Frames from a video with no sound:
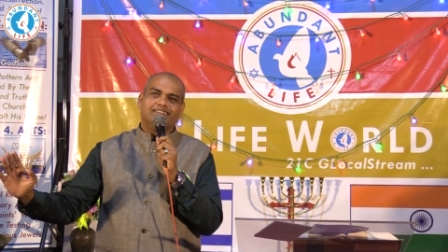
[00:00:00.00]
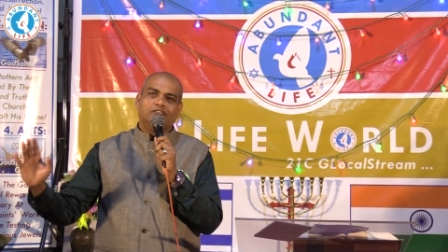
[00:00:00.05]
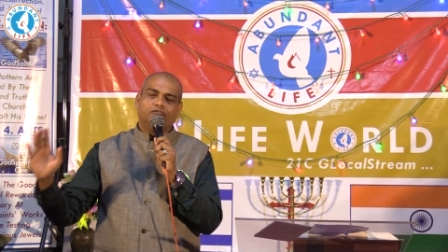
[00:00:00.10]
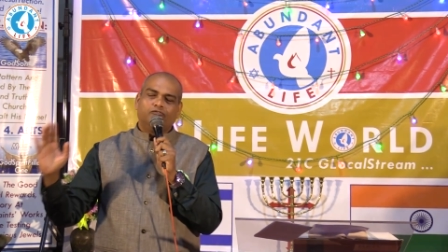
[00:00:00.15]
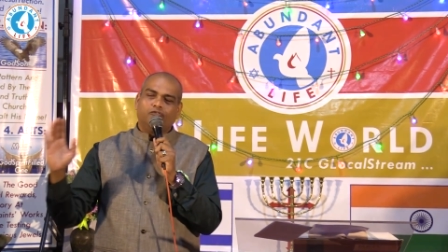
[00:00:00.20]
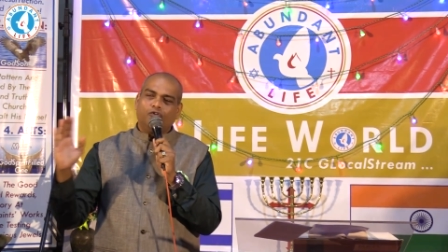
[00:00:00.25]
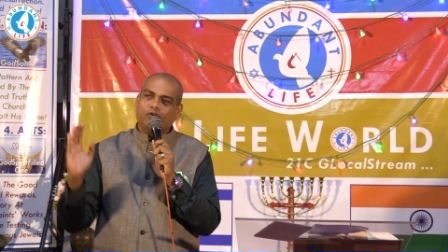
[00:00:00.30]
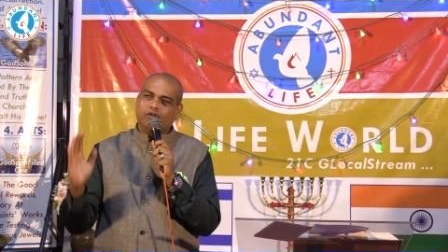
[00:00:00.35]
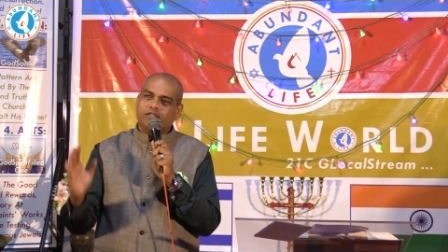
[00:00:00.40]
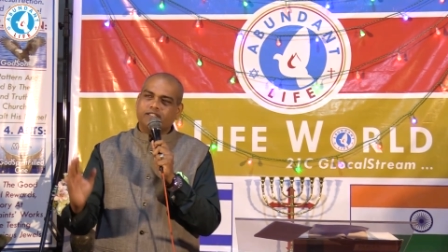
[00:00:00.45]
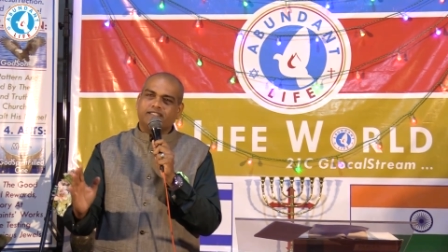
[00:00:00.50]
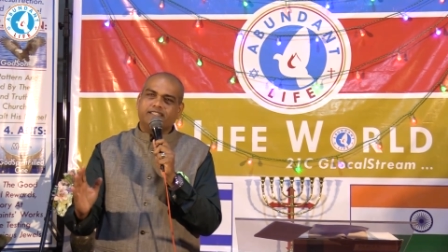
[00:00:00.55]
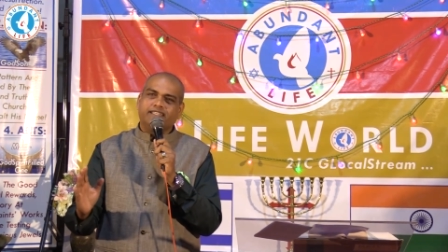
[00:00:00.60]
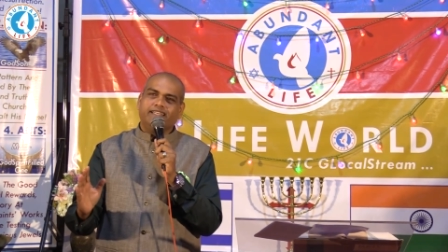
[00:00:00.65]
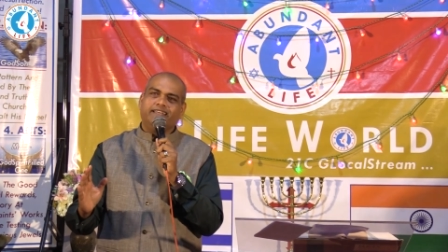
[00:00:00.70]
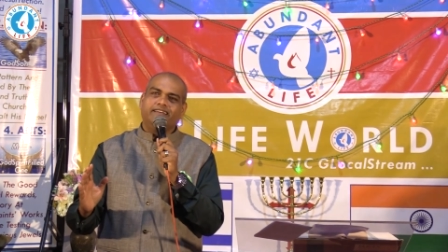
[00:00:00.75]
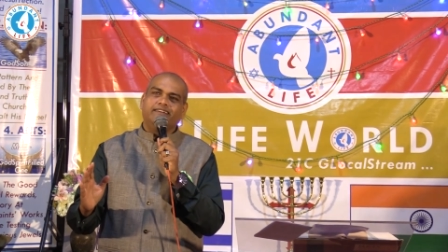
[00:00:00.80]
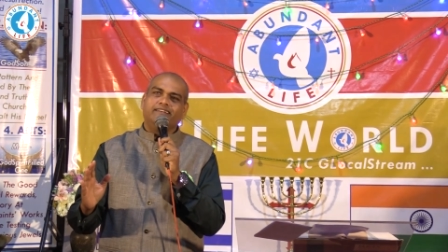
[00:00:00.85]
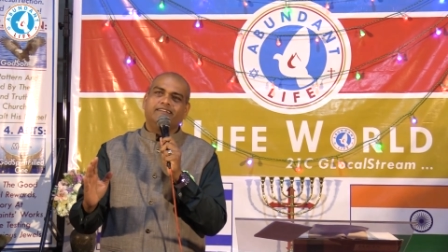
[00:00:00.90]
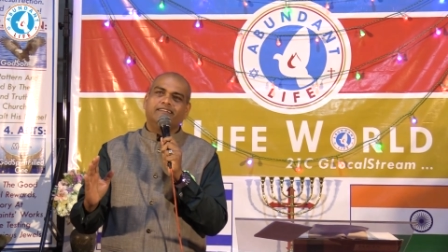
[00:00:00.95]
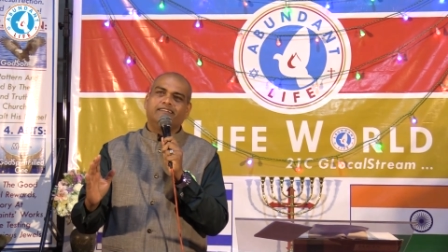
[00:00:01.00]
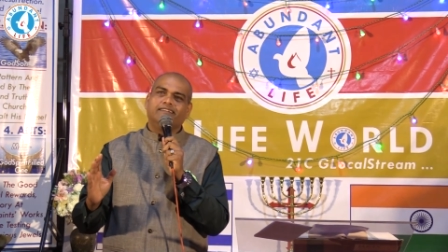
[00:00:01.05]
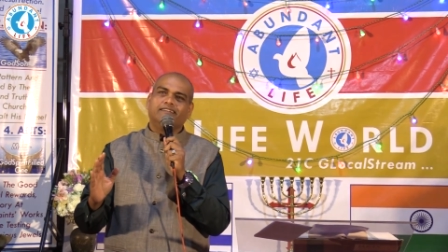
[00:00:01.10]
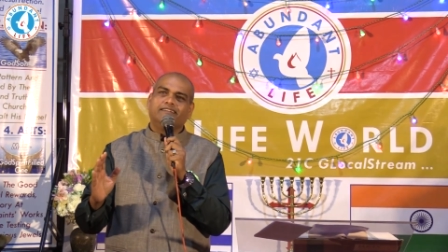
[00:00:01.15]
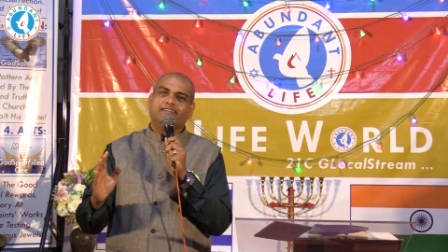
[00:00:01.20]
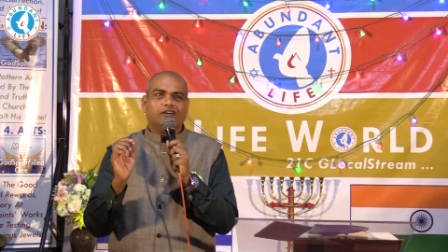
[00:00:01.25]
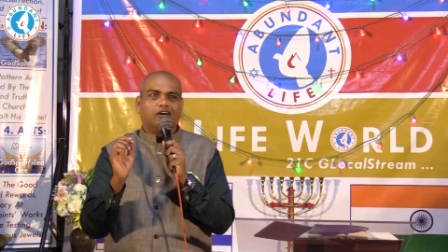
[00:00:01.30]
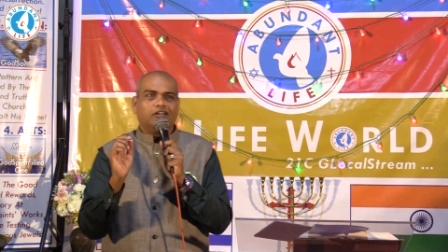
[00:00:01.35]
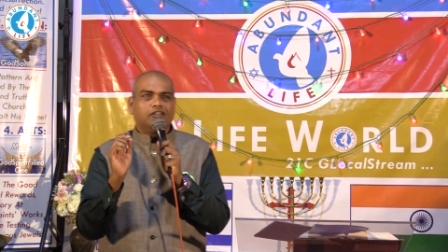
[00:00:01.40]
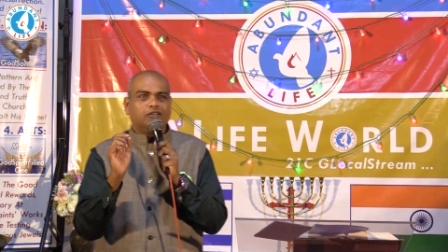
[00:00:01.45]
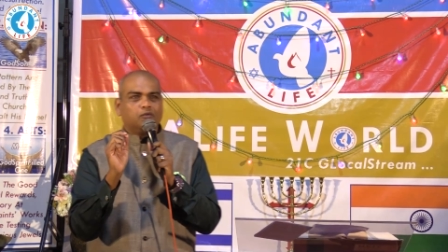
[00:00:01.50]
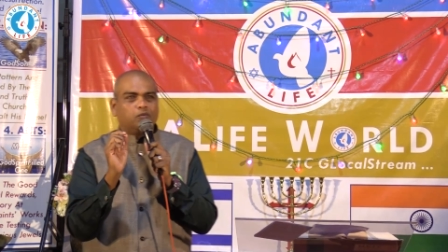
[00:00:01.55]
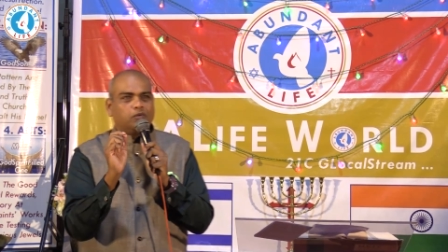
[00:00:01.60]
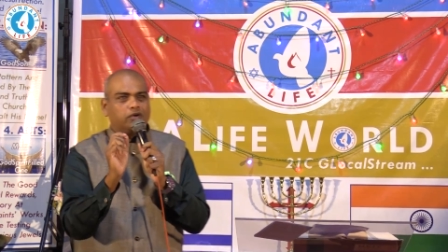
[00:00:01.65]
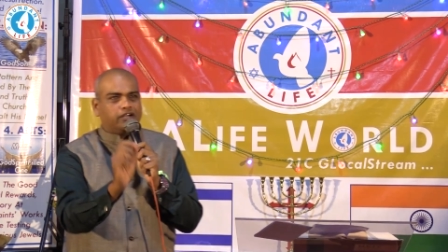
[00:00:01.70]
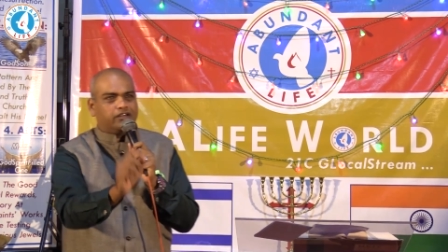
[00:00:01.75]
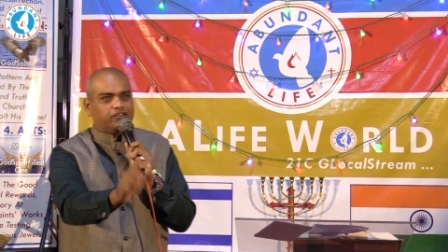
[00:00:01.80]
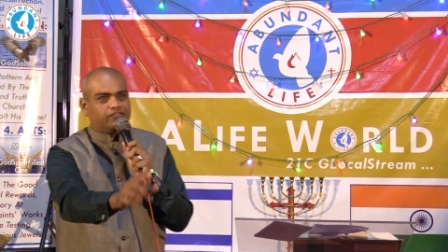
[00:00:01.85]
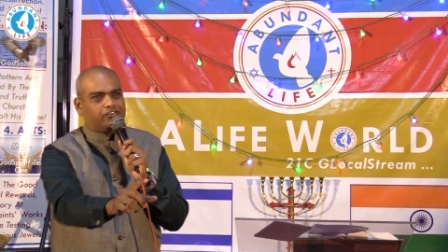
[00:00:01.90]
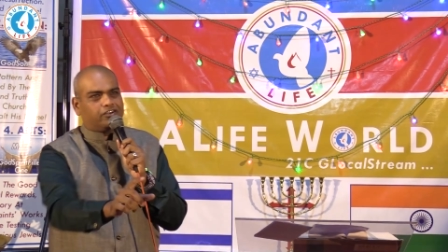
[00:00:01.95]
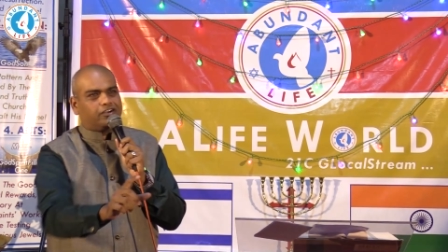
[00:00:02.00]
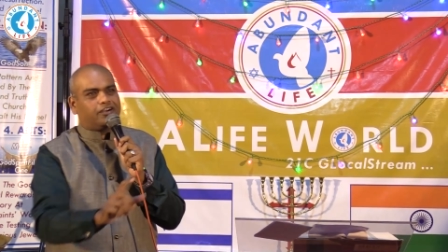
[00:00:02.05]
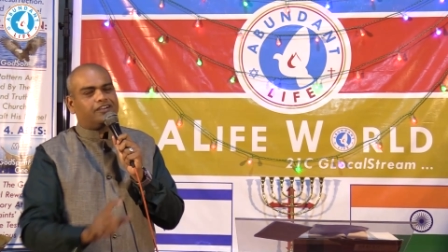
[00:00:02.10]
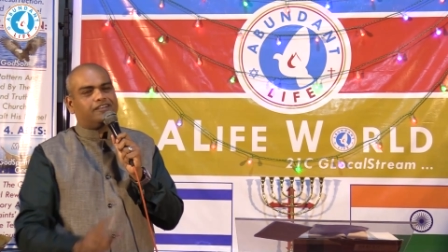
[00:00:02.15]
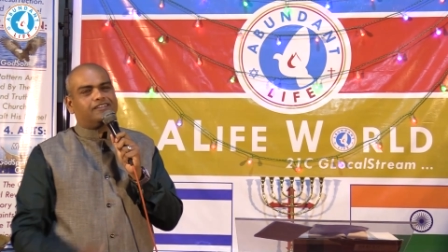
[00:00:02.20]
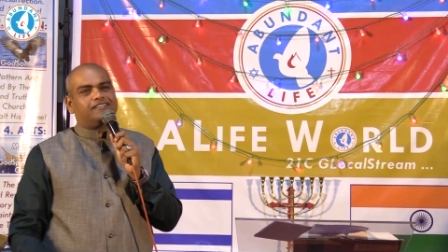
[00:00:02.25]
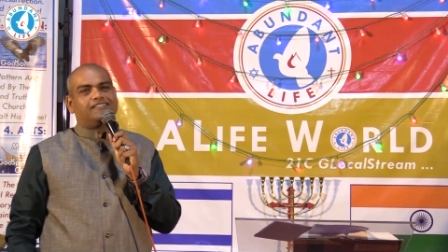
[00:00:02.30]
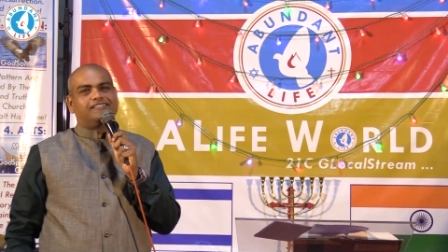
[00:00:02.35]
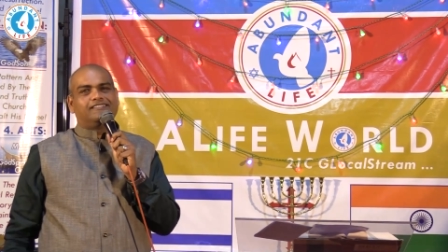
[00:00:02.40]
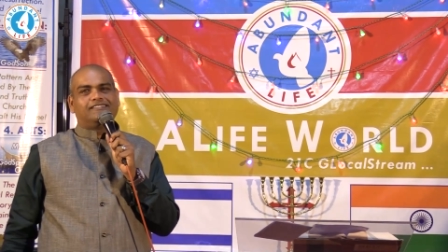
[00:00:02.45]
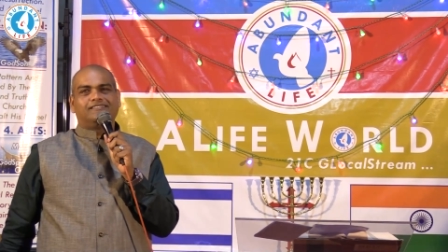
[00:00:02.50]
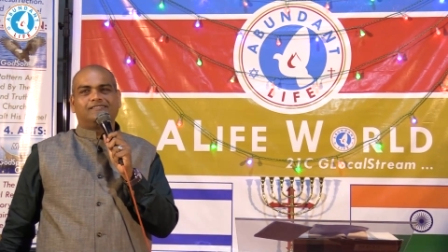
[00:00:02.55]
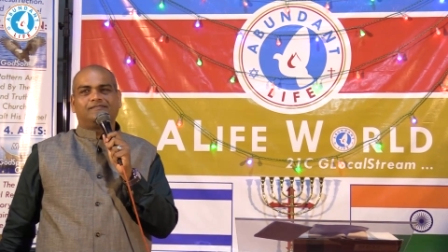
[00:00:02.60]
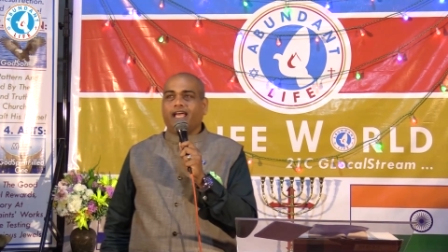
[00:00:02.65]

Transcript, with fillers: focusing on the Word of God.